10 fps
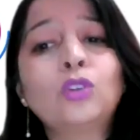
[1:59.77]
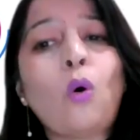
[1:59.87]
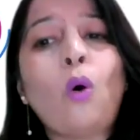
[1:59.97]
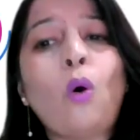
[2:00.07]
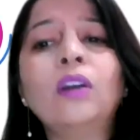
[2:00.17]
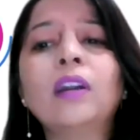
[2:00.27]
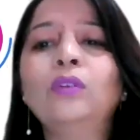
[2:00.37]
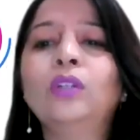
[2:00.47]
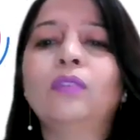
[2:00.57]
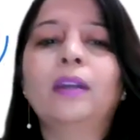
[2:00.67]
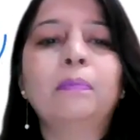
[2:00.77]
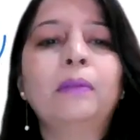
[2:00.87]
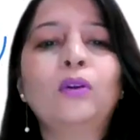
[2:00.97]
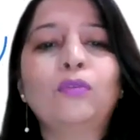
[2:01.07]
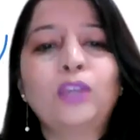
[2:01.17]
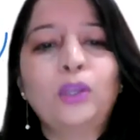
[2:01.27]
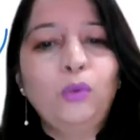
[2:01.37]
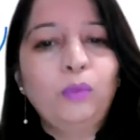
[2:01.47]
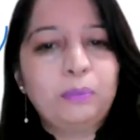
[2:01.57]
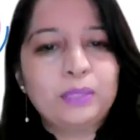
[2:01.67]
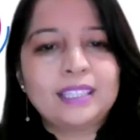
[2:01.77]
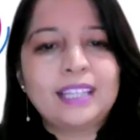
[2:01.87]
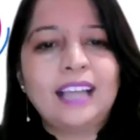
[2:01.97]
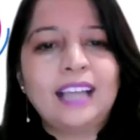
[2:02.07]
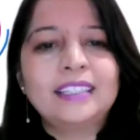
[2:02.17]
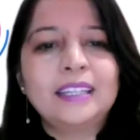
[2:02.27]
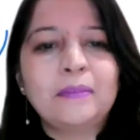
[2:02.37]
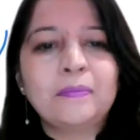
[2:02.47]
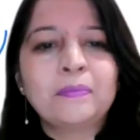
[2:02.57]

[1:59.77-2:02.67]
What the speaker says: the all-round development of the human personality